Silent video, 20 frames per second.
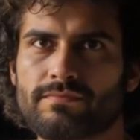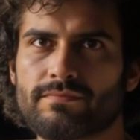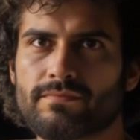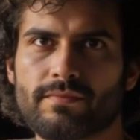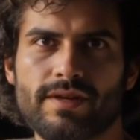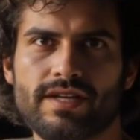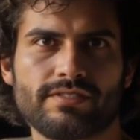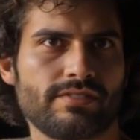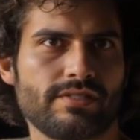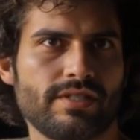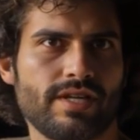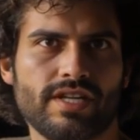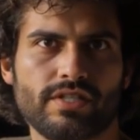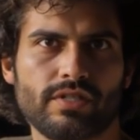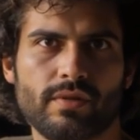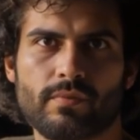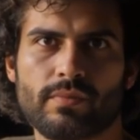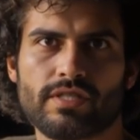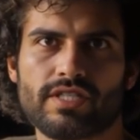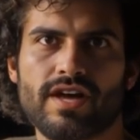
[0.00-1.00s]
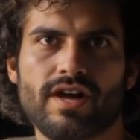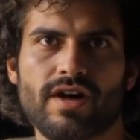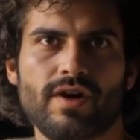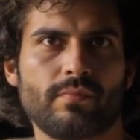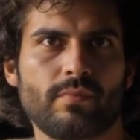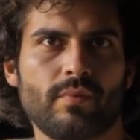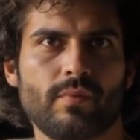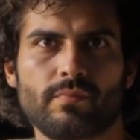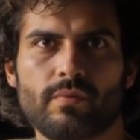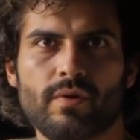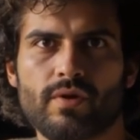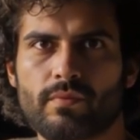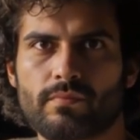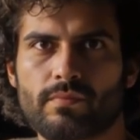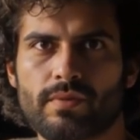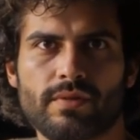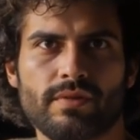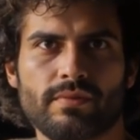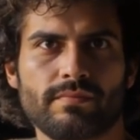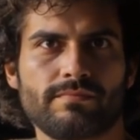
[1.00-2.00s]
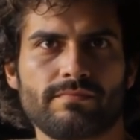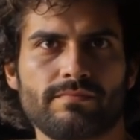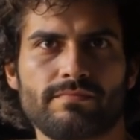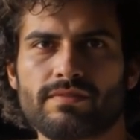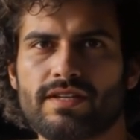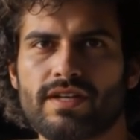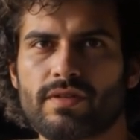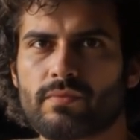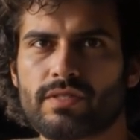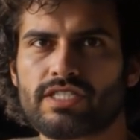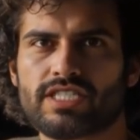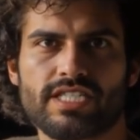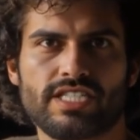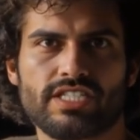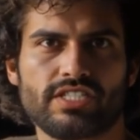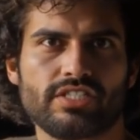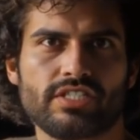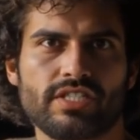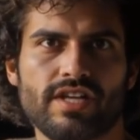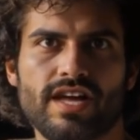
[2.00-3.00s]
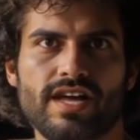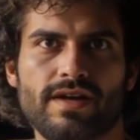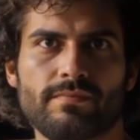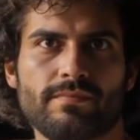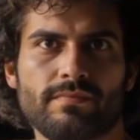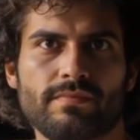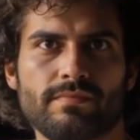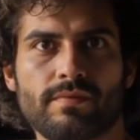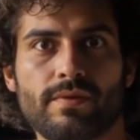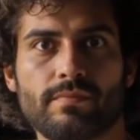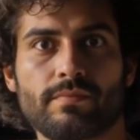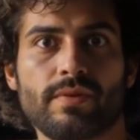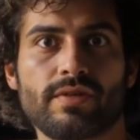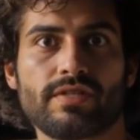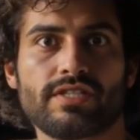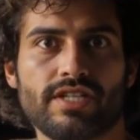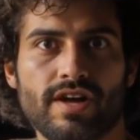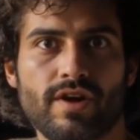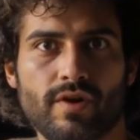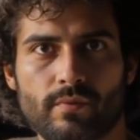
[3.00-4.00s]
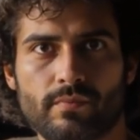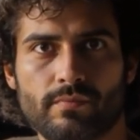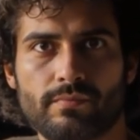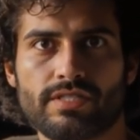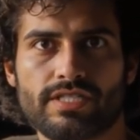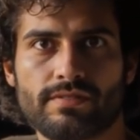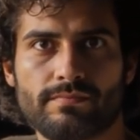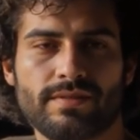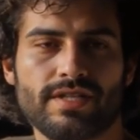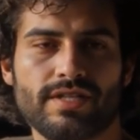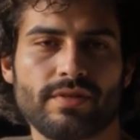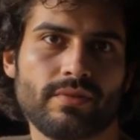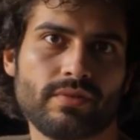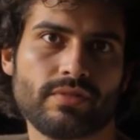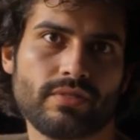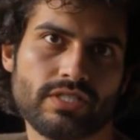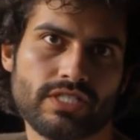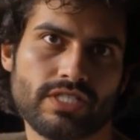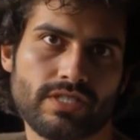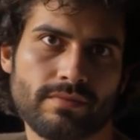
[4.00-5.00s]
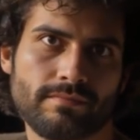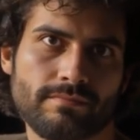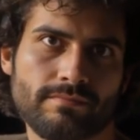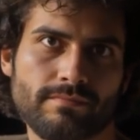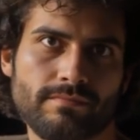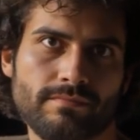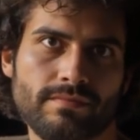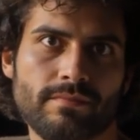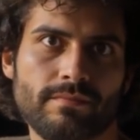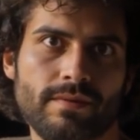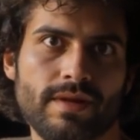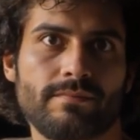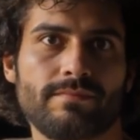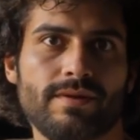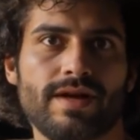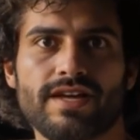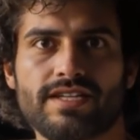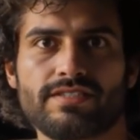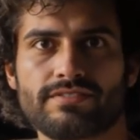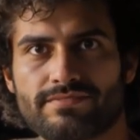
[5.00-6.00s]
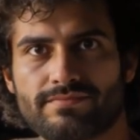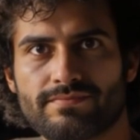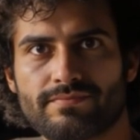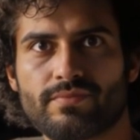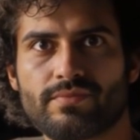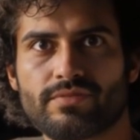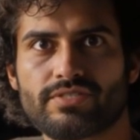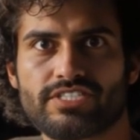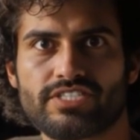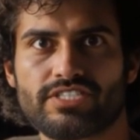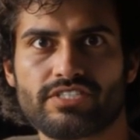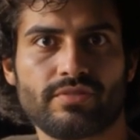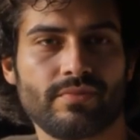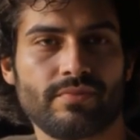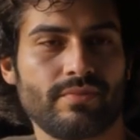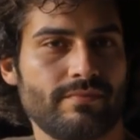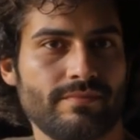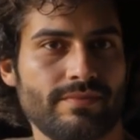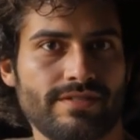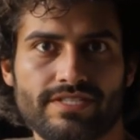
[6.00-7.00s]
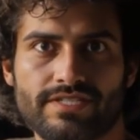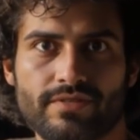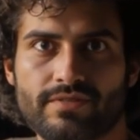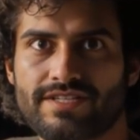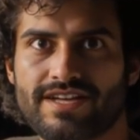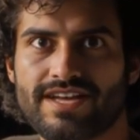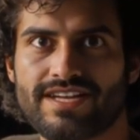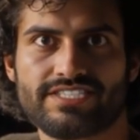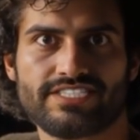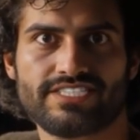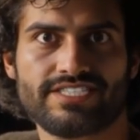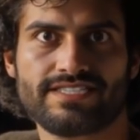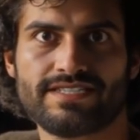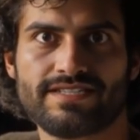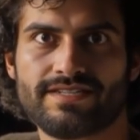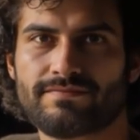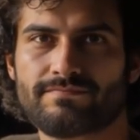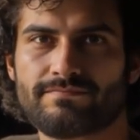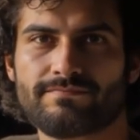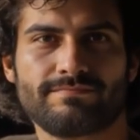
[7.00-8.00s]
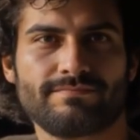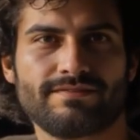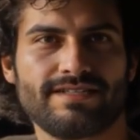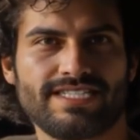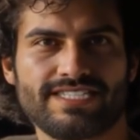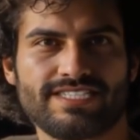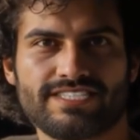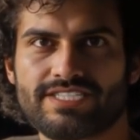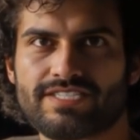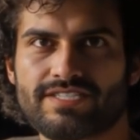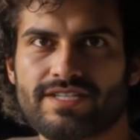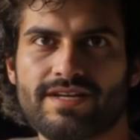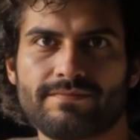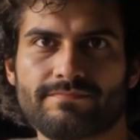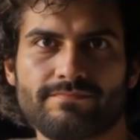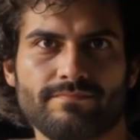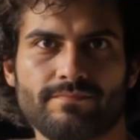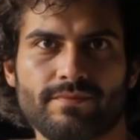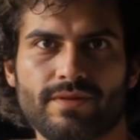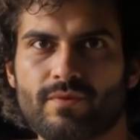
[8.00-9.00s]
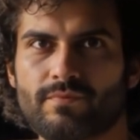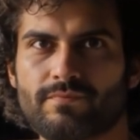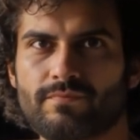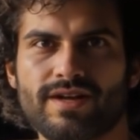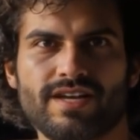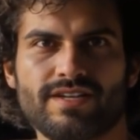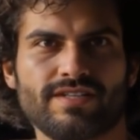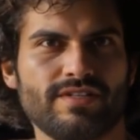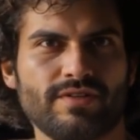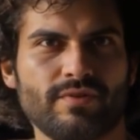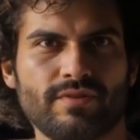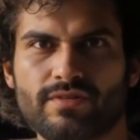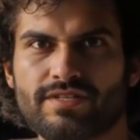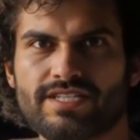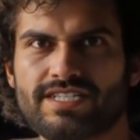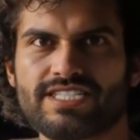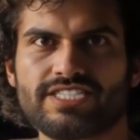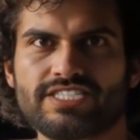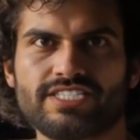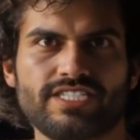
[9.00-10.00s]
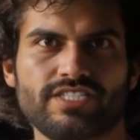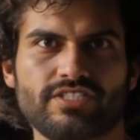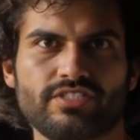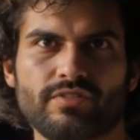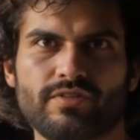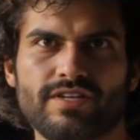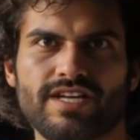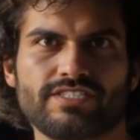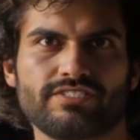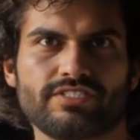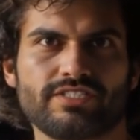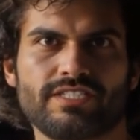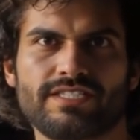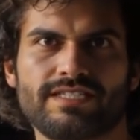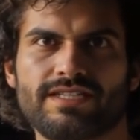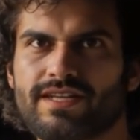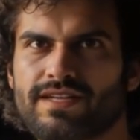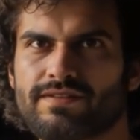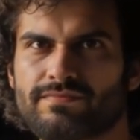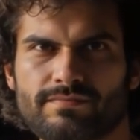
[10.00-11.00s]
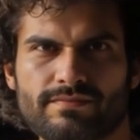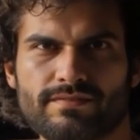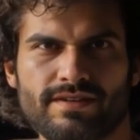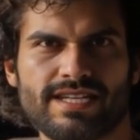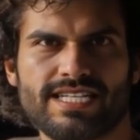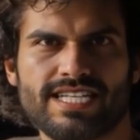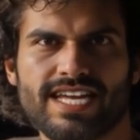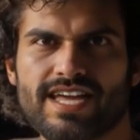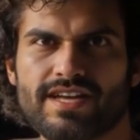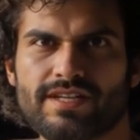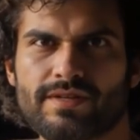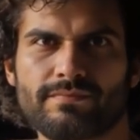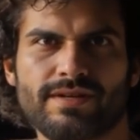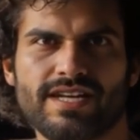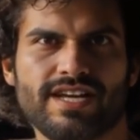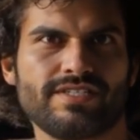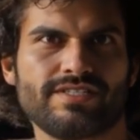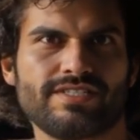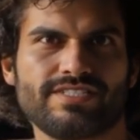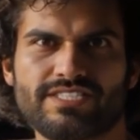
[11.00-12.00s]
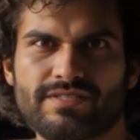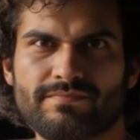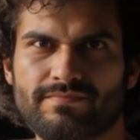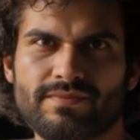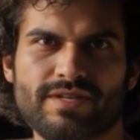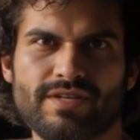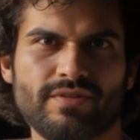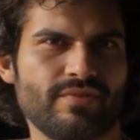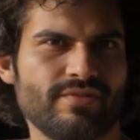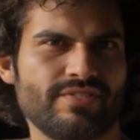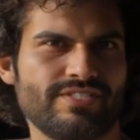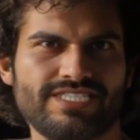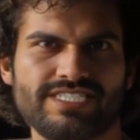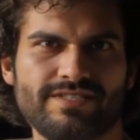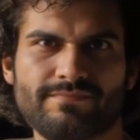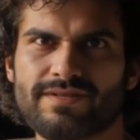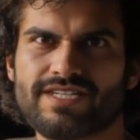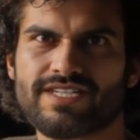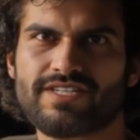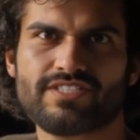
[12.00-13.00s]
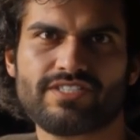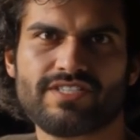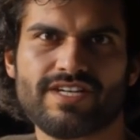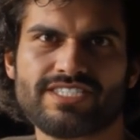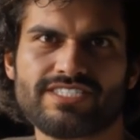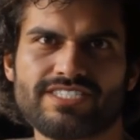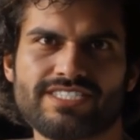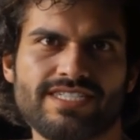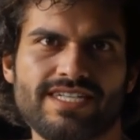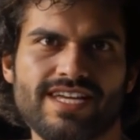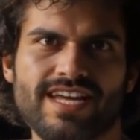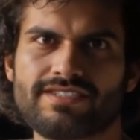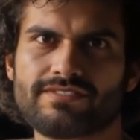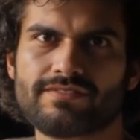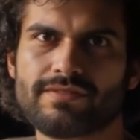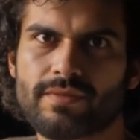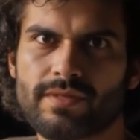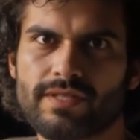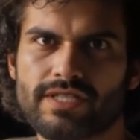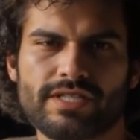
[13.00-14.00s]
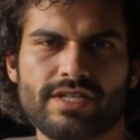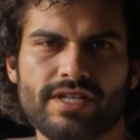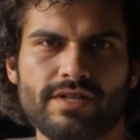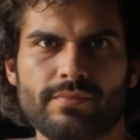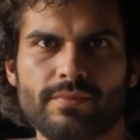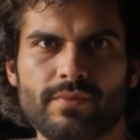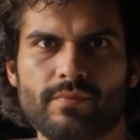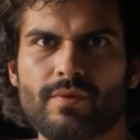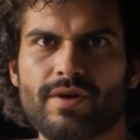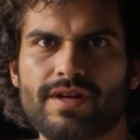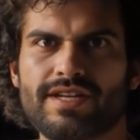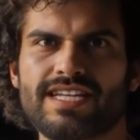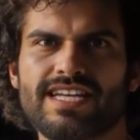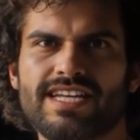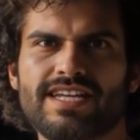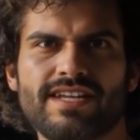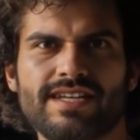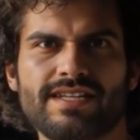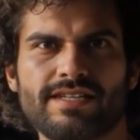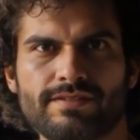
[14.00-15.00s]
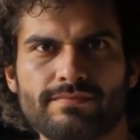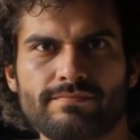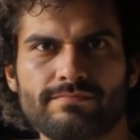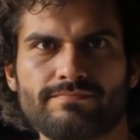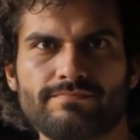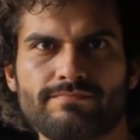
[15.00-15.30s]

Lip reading: My father was a humble barber, and it was in his shop, among combs and mirrors, that my mind first stirred with curiosity. It is there I built my earliest contraption, a counterbalanced mirror that could be adjusted effortlessly with one hand.